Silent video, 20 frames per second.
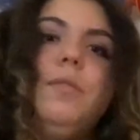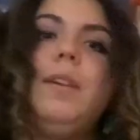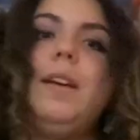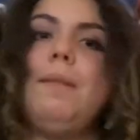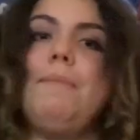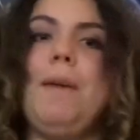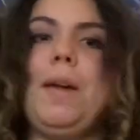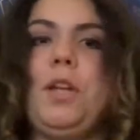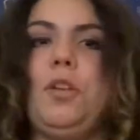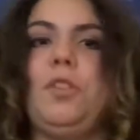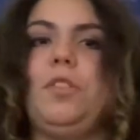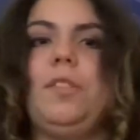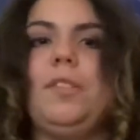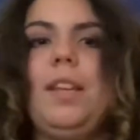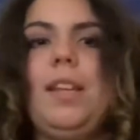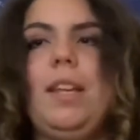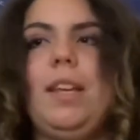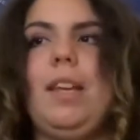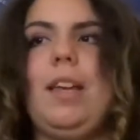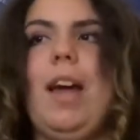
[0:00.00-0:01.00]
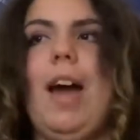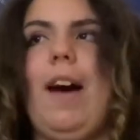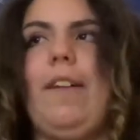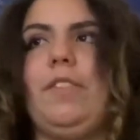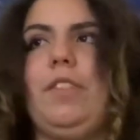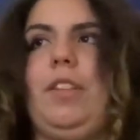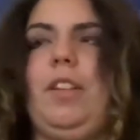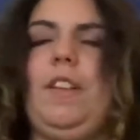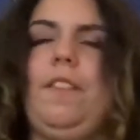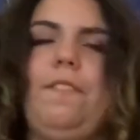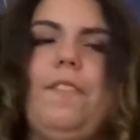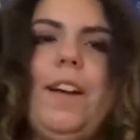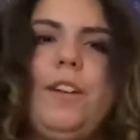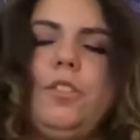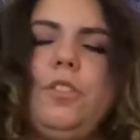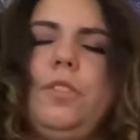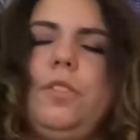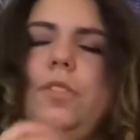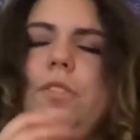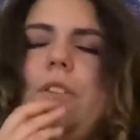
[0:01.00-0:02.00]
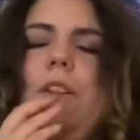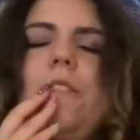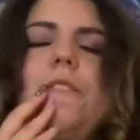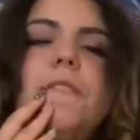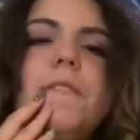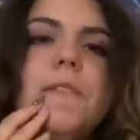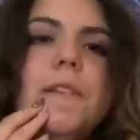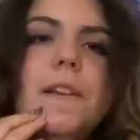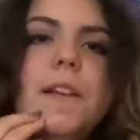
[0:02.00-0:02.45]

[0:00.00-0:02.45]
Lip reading: a major city after the infection started.